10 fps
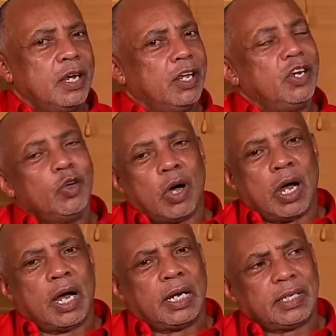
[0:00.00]
The newer
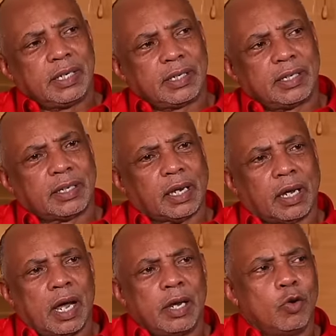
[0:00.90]
artists,
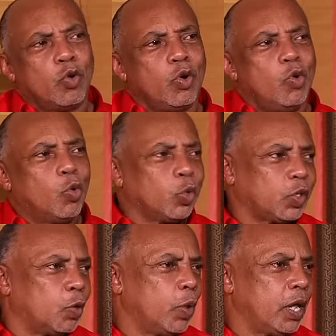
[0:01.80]
I don't know
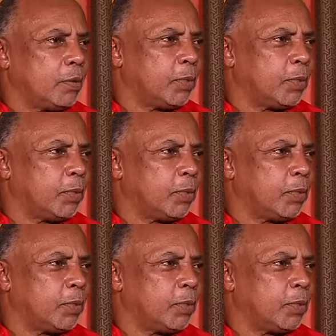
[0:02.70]
so well,